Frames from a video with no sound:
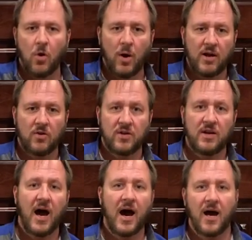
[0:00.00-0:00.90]
or I hear the
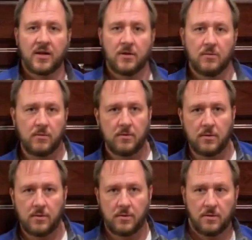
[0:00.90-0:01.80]
knock,
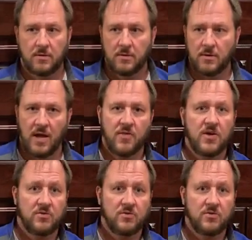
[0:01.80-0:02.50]
and